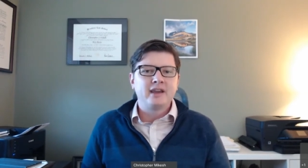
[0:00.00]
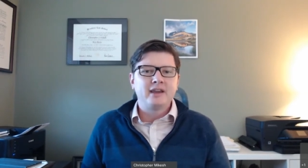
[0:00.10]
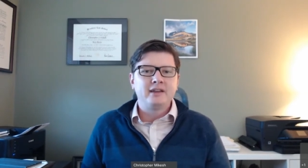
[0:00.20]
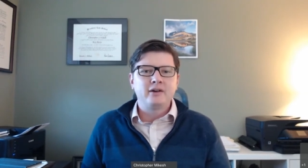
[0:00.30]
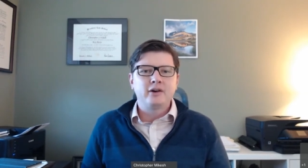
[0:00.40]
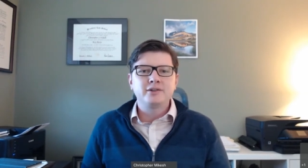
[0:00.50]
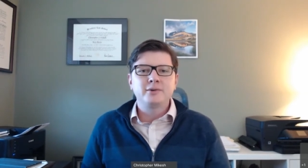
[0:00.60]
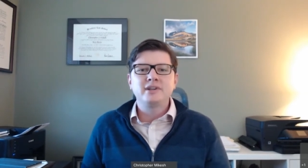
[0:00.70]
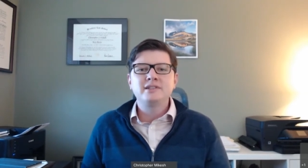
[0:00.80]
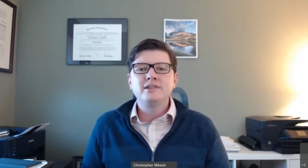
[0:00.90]
and
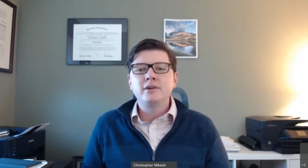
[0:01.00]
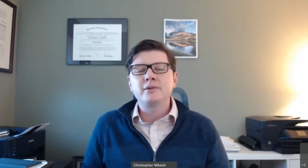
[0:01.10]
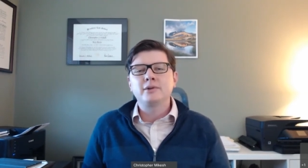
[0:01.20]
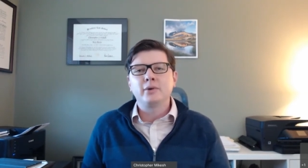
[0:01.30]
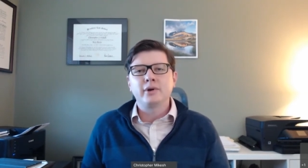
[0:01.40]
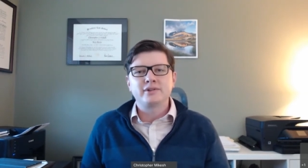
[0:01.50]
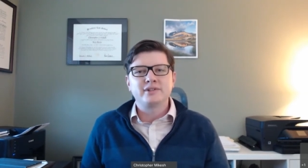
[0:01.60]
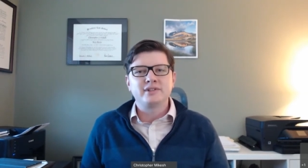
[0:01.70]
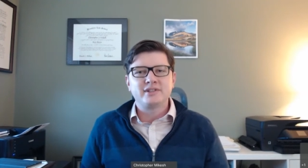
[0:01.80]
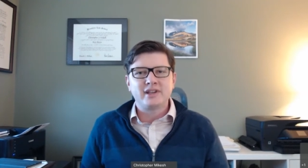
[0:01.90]
also get to know the
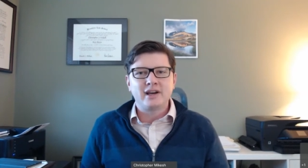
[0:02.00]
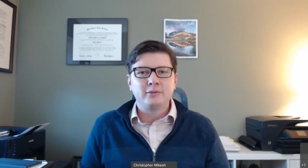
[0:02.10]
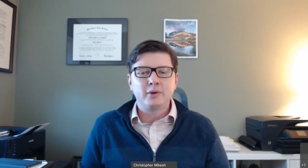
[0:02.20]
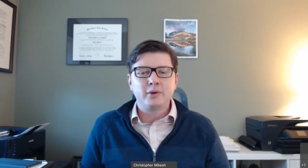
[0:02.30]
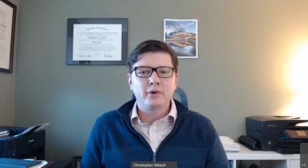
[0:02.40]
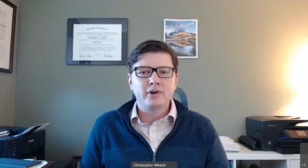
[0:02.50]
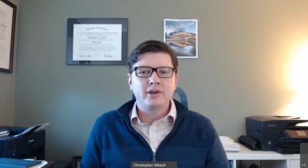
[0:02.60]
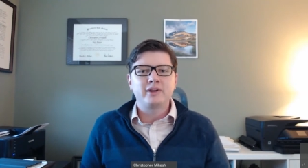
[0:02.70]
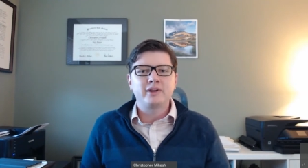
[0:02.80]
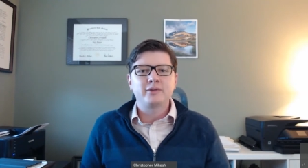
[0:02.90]
lawyers and staff I'd be
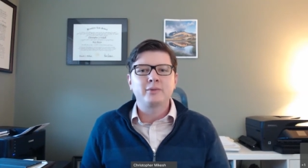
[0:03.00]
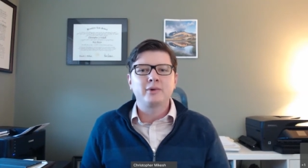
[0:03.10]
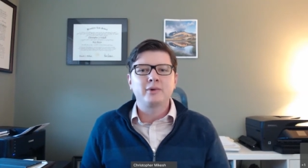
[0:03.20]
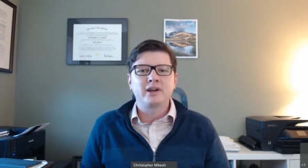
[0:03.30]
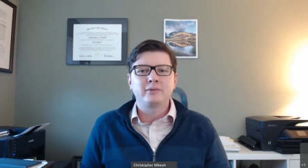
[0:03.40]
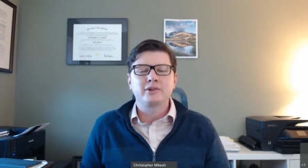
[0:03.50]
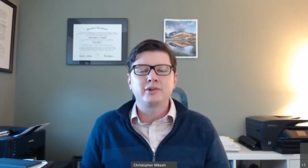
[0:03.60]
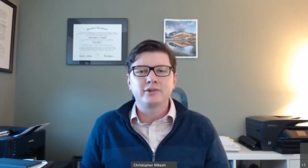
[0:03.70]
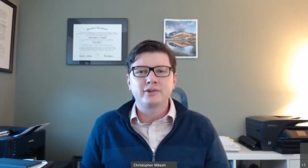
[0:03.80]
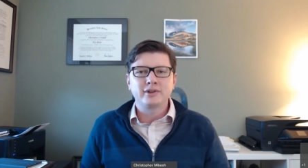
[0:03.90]
working with when I
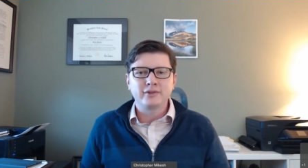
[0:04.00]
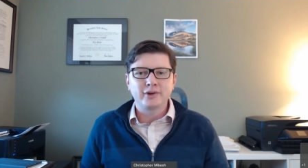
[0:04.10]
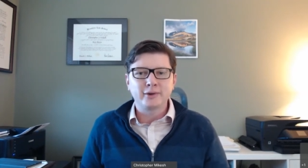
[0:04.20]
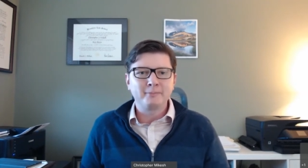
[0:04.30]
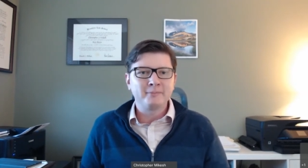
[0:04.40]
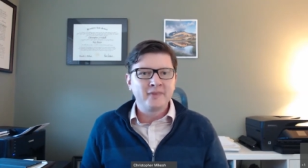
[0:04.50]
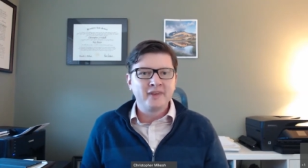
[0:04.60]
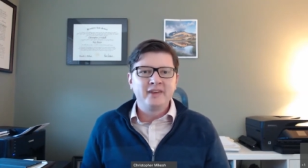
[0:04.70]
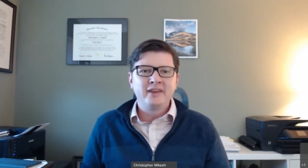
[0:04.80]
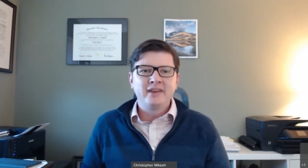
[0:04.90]
returned to the firm.
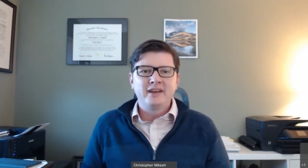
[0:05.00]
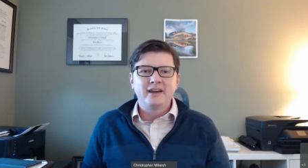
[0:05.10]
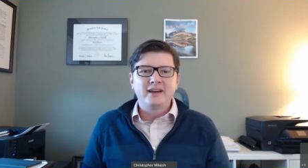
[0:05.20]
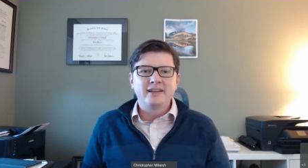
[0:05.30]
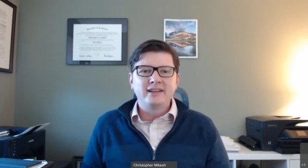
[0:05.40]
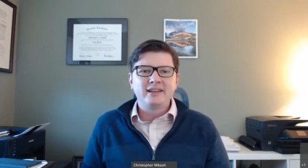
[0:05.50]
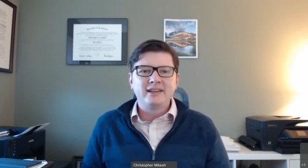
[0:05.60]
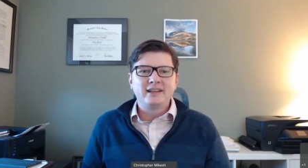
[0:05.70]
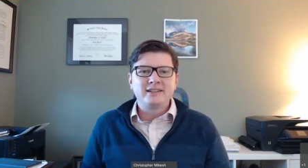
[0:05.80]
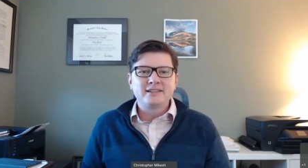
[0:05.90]

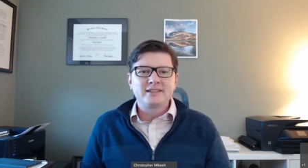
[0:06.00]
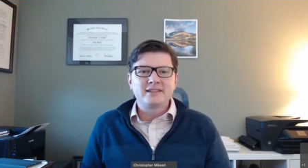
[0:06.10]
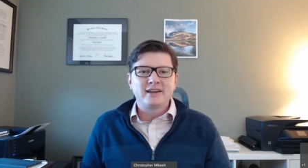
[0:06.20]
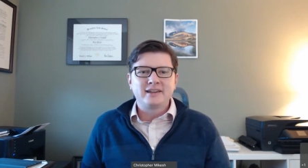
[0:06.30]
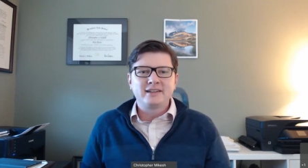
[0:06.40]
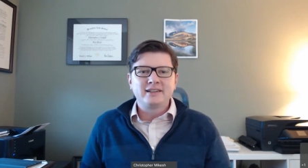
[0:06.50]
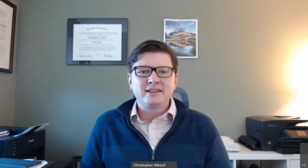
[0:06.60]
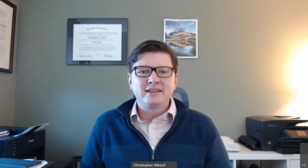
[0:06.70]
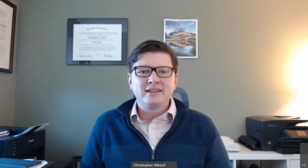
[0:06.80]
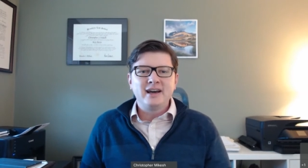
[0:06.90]
It's
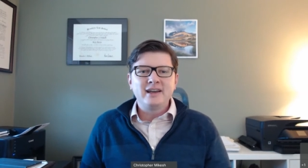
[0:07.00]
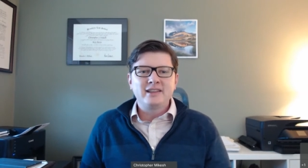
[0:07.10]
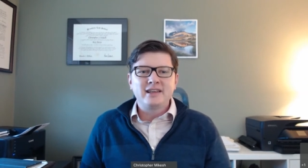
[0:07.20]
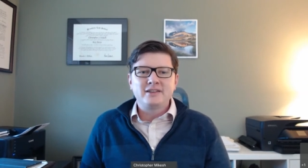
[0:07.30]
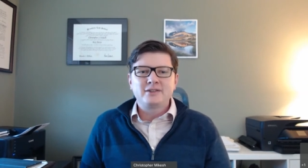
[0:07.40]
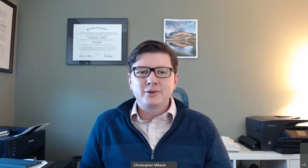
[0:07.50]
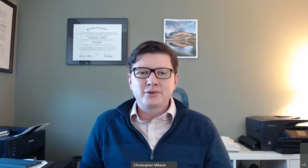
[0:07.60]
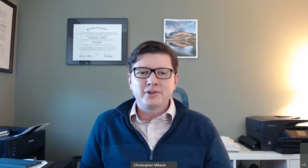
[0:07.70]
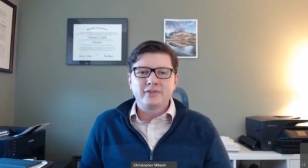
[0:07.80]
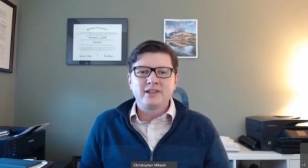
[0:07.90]
not that the
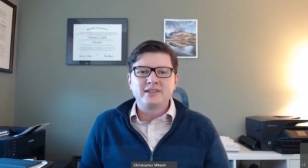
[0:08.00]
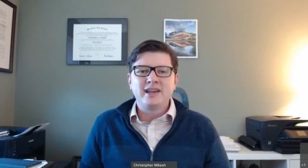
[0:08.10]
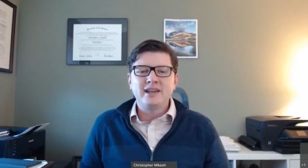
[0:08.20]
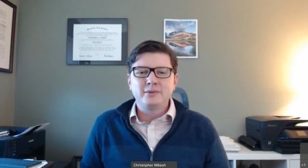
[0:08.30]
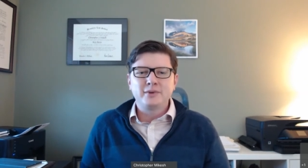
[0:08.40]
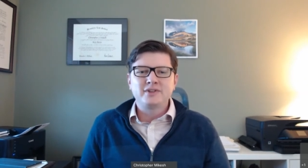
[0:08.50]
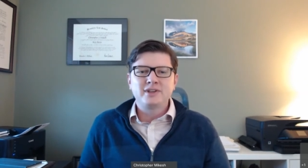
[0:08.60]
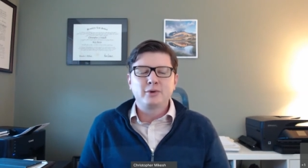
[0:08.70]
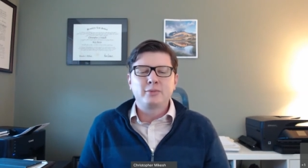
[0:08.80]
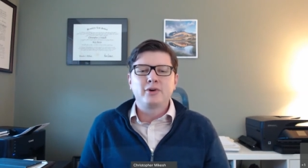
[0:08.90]
social events end with the
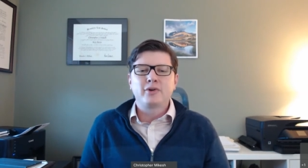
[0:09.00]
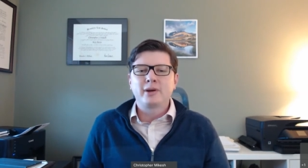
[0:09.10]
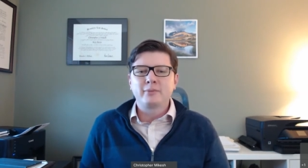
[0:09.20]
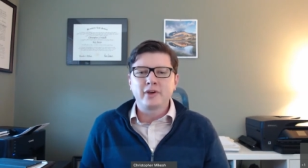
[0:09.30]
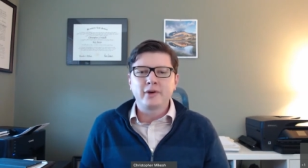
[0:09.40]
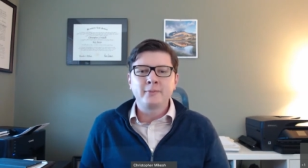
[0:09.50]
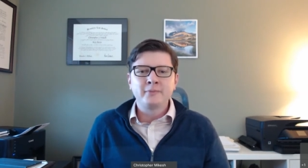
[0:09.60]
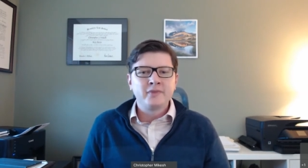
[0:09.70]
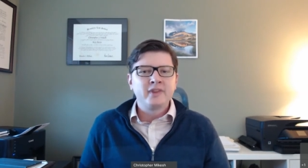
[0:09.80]
summer program, though.